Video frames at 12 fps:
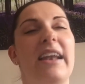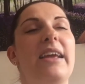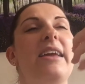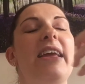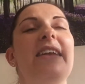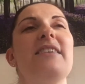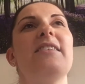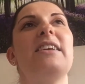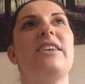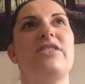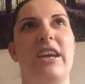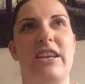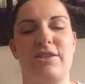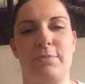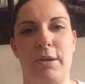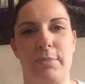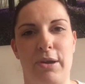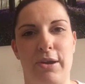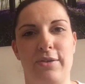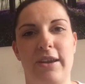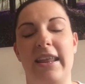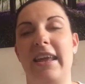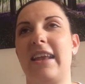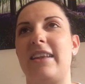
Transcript: and it instantly changed my mood and it